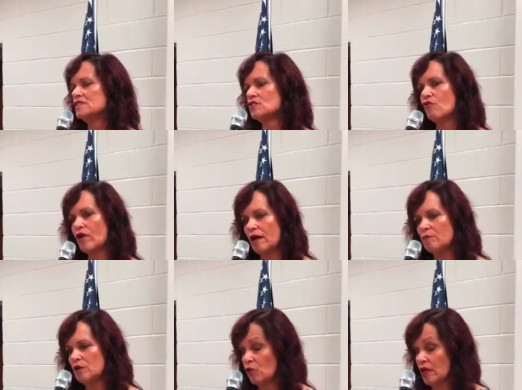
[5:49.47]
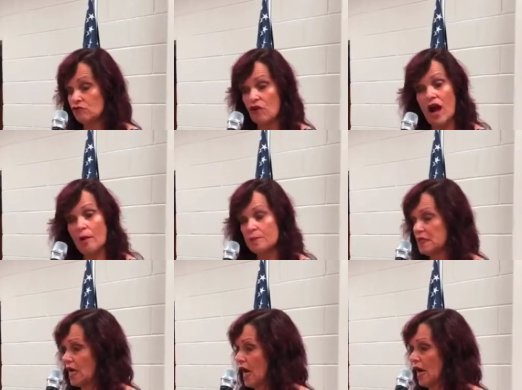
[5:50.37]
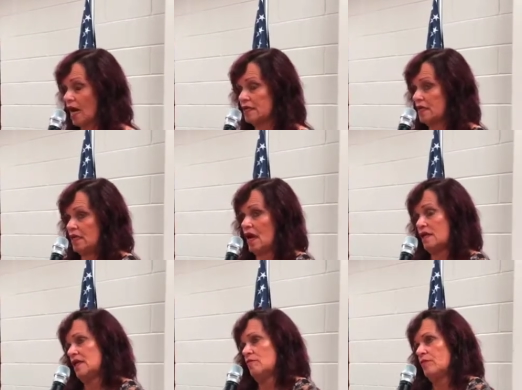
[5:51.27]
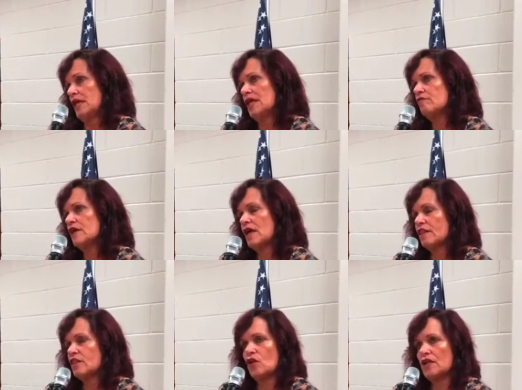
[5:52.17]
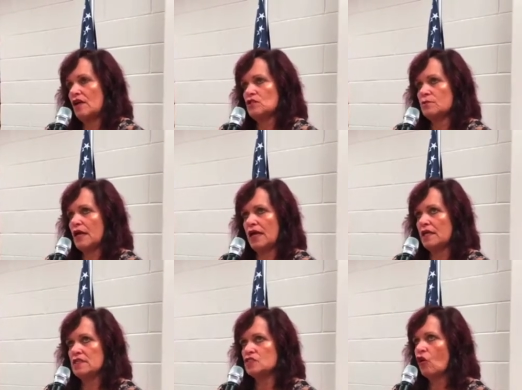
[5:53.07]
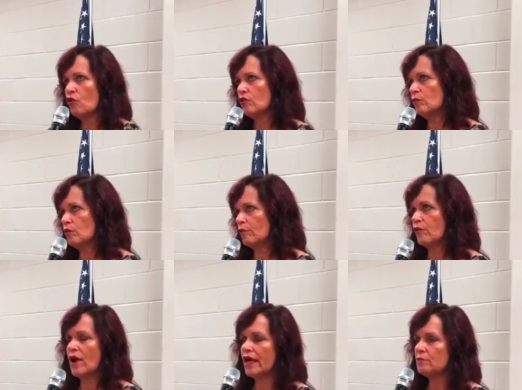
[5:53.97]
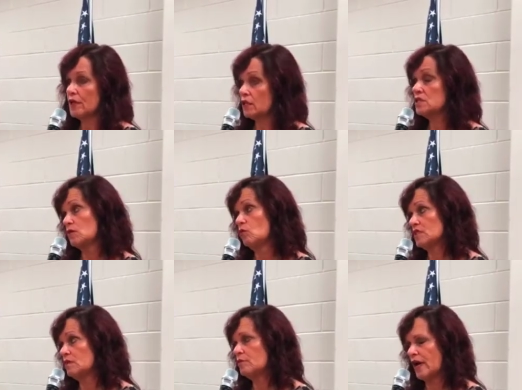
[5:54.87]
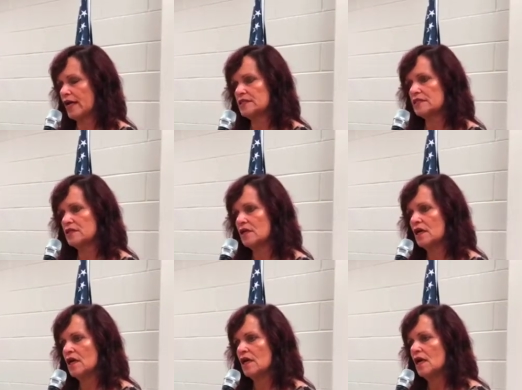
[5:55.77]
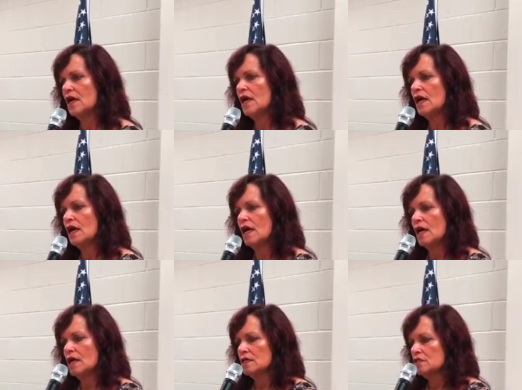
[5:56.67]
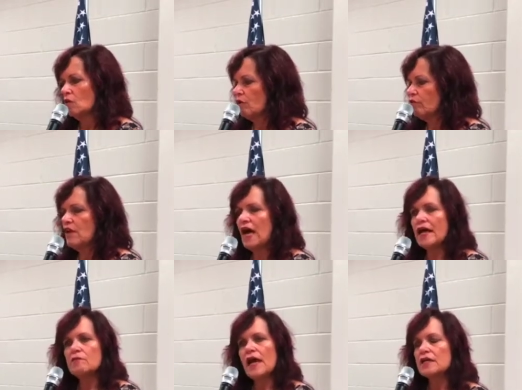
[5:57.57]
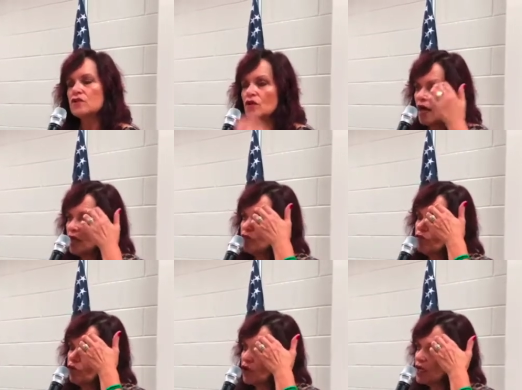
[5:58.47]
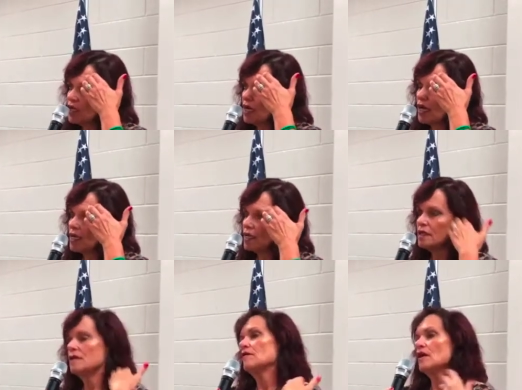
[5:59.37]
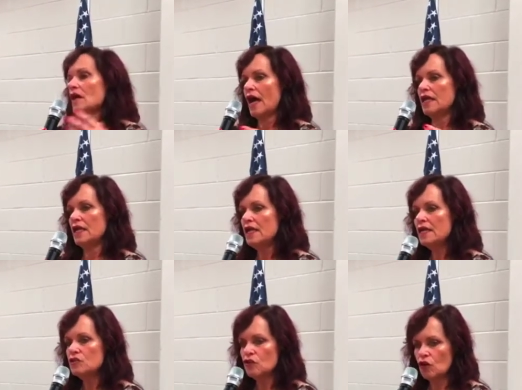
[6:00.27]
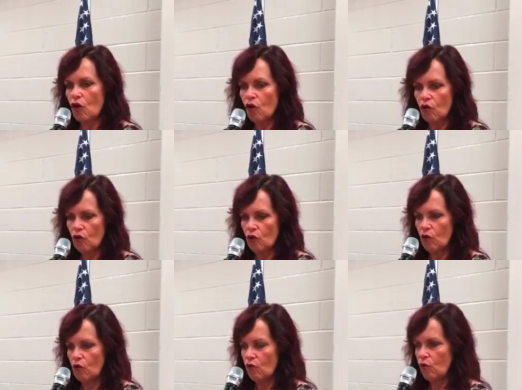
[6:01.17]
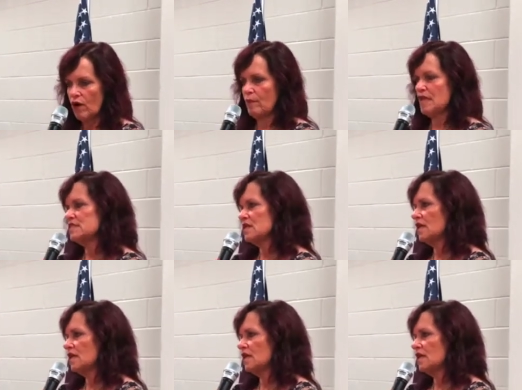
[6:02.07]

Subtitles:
I screamed, we dropped. I didn't believe it. I thought he was playing this horrible prank because he was a prankster. So we're flying back to California, and I needed to go where my